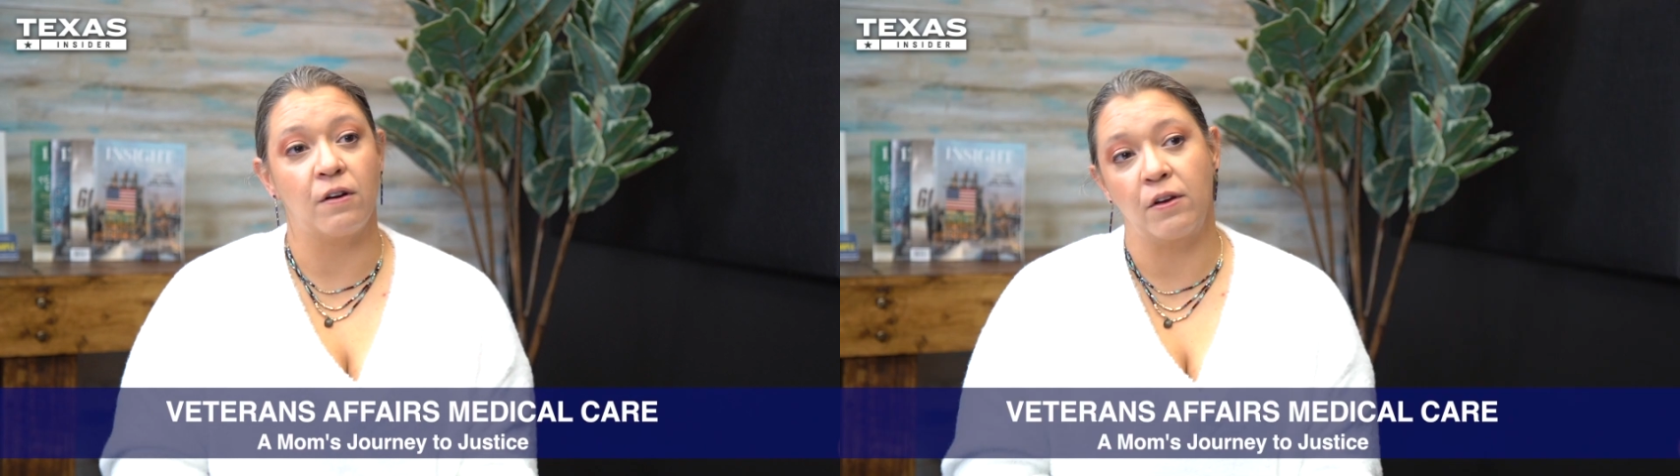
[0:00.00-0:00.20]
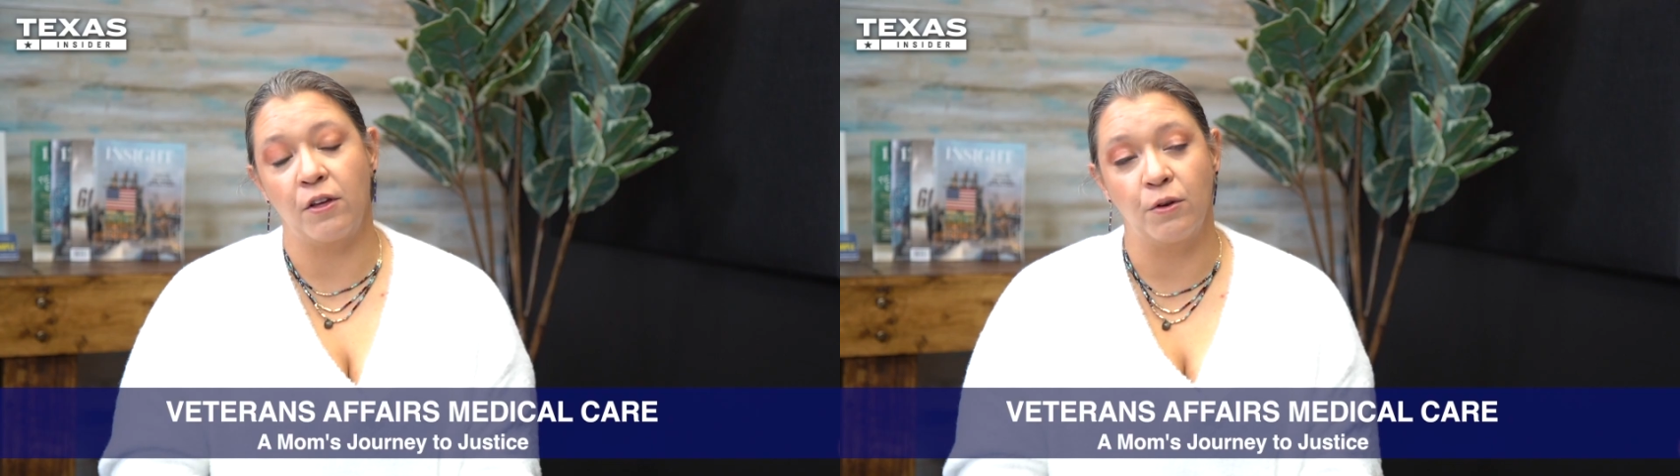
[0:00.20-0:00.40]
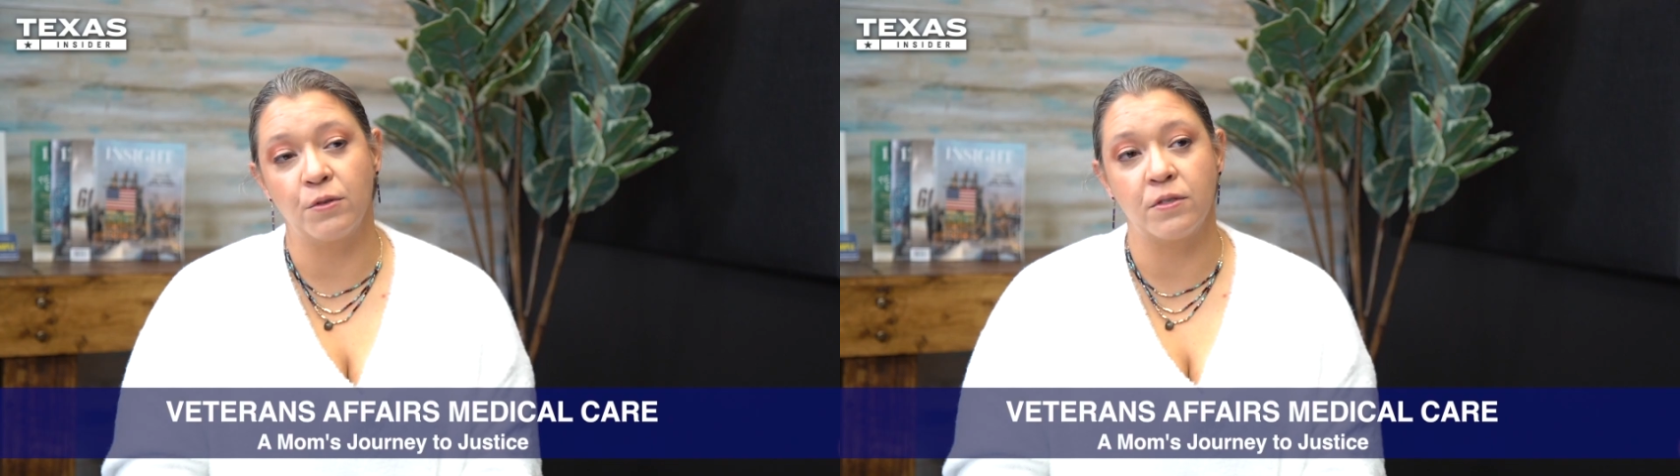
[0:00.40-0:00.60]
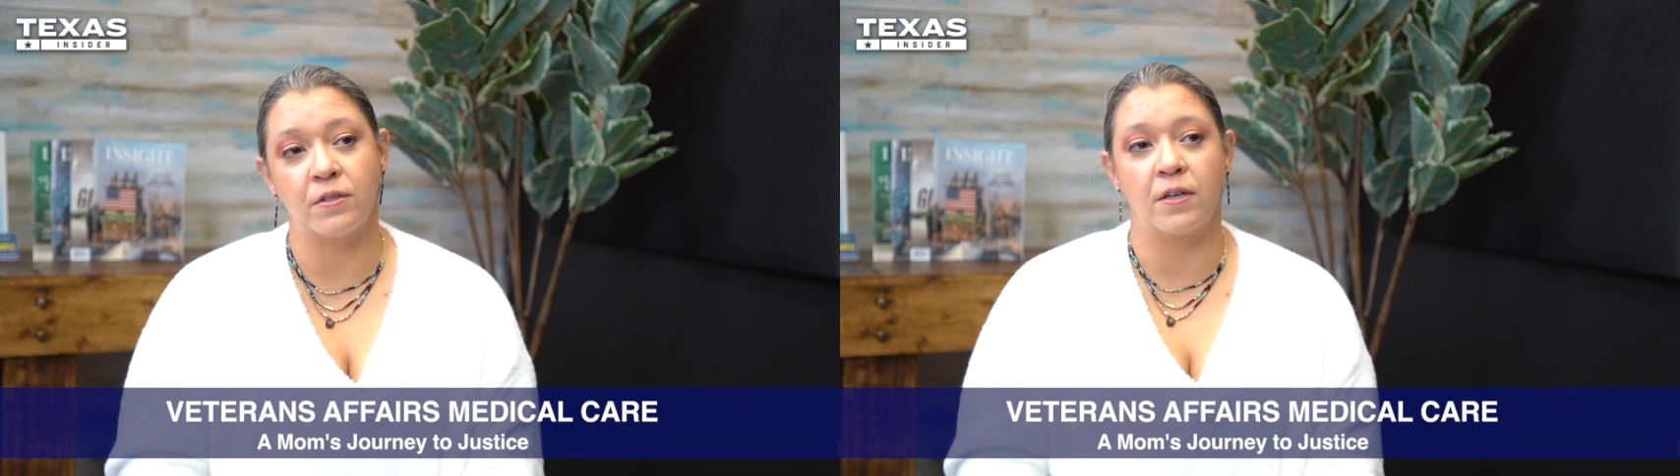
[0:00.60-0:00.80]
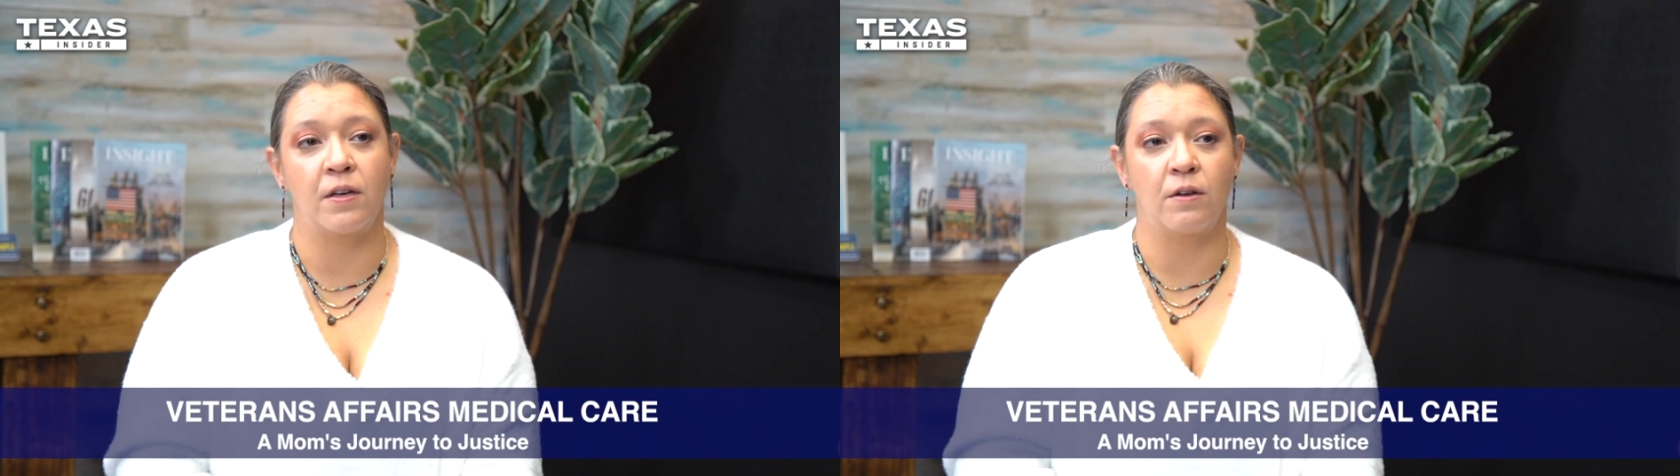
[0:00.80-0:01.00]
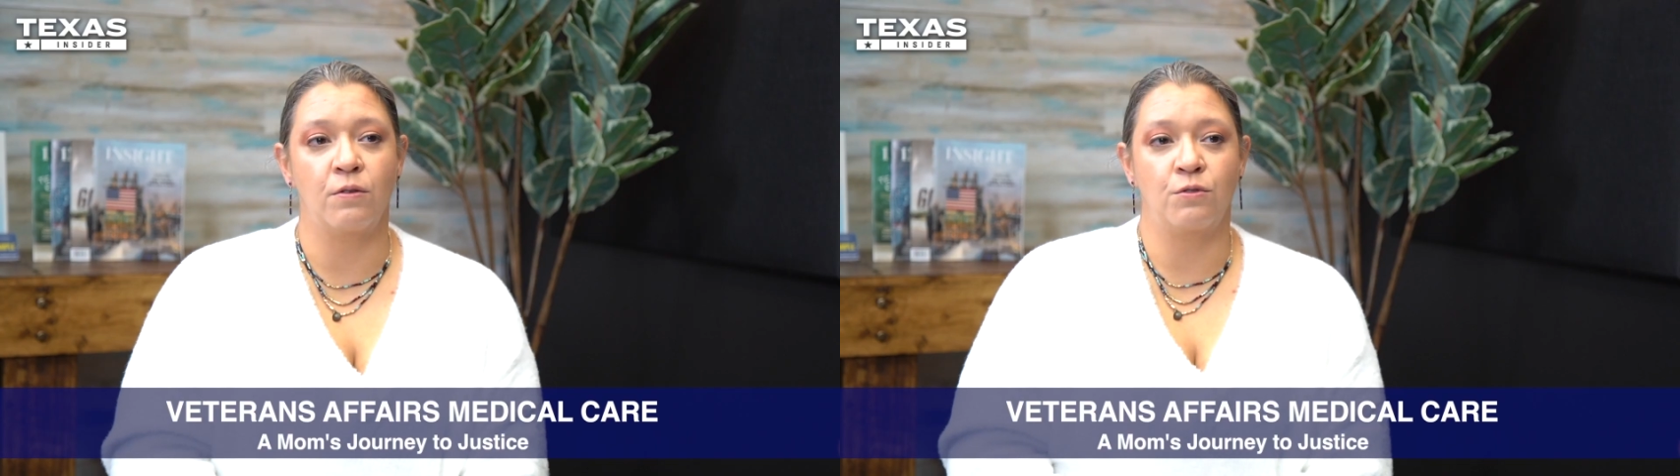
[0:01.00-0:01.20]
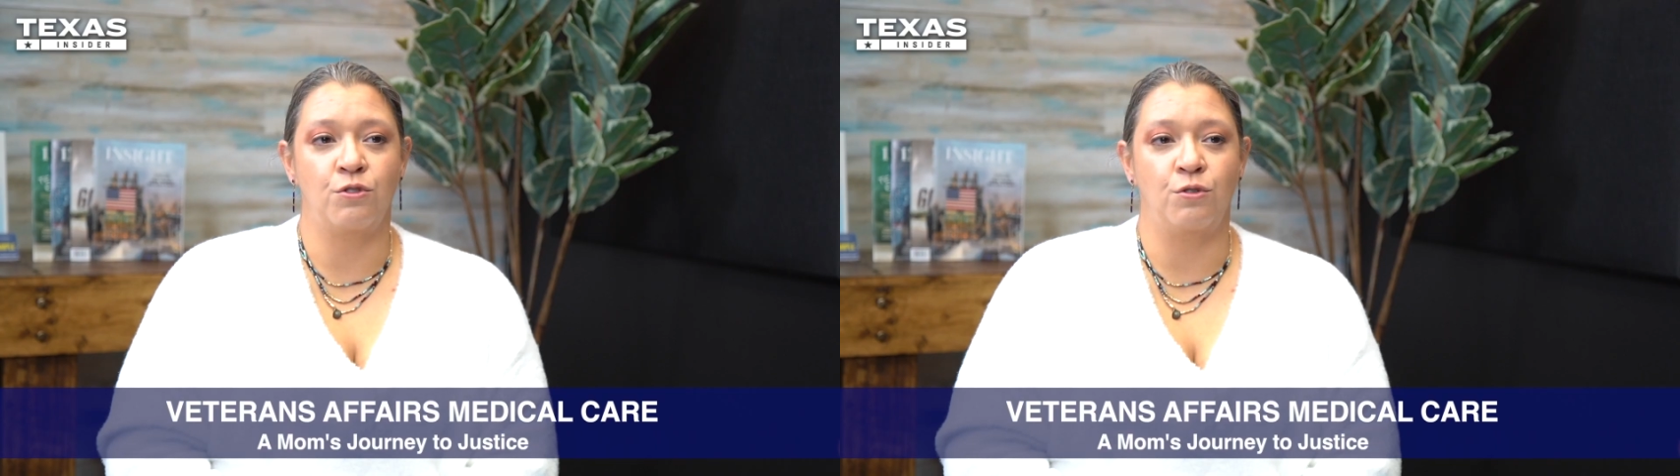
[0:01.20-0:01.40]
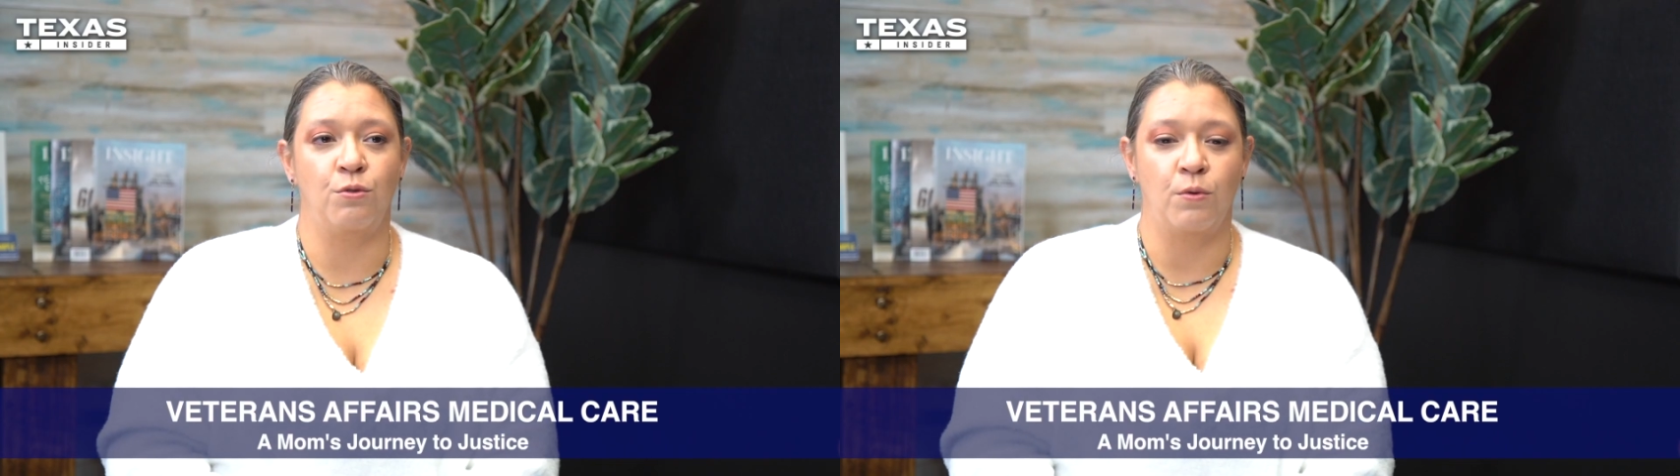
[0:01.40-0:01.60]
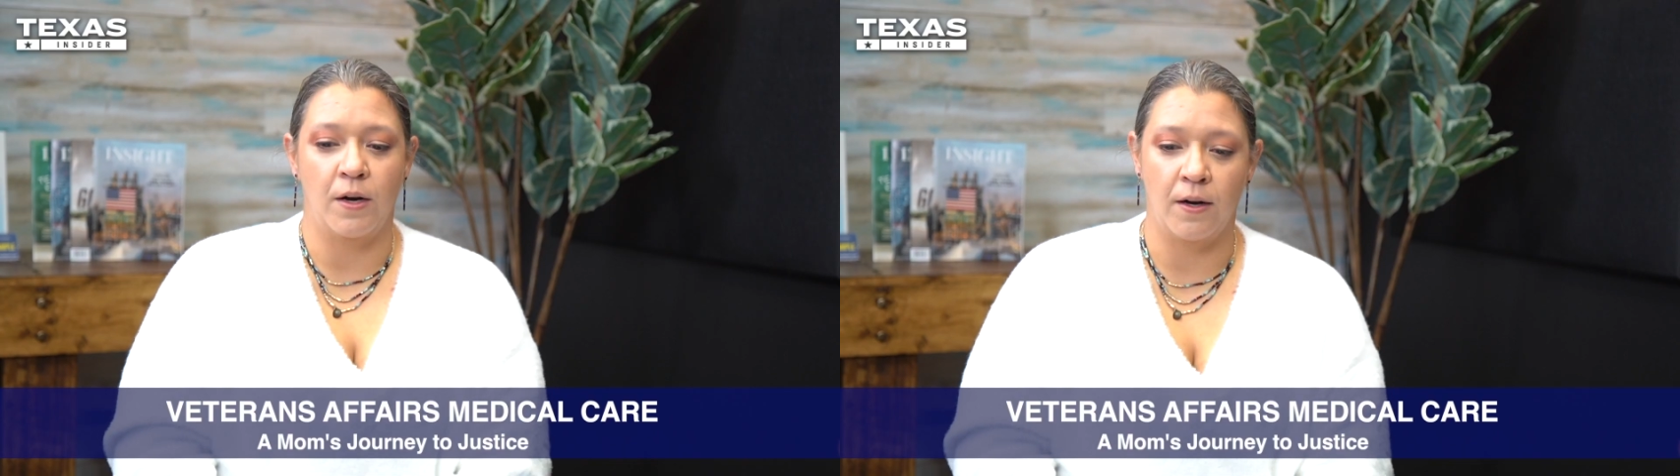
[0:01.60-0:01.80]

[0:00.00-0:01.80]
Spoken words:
in Houston to